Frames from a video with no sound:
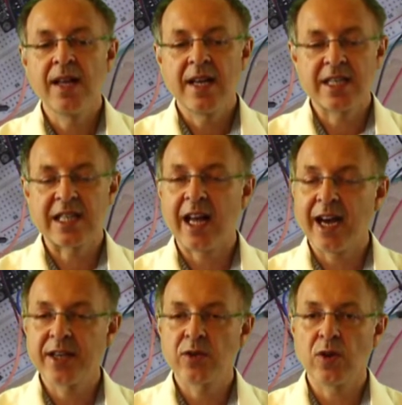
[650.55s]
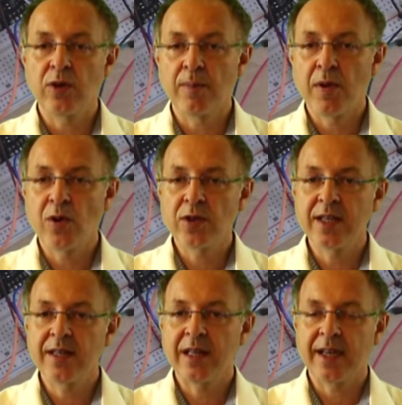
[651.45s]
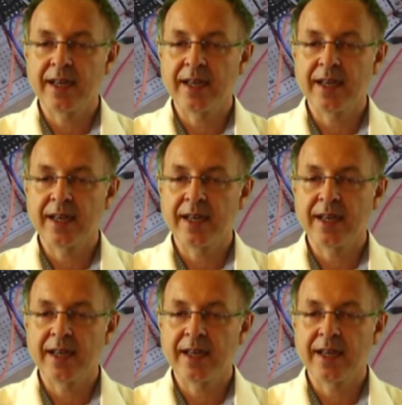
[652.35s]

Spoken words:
a slider or a podi, like